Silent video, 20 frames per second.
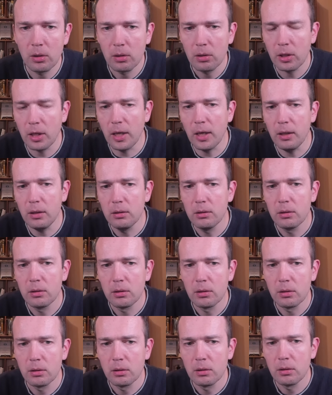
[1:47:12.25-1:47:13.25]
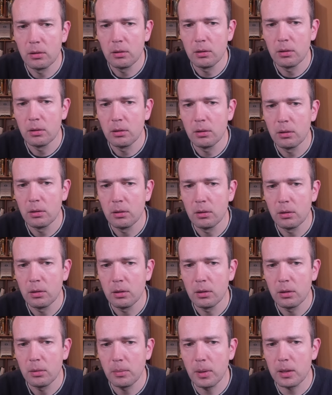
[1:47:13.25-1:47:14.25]
Here?
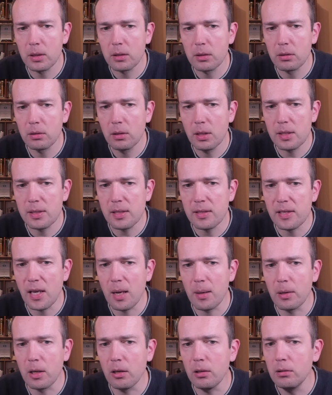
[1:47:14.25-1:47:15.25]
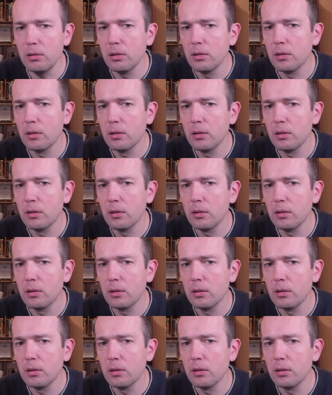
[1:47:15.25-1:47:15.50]
But it's the same, no?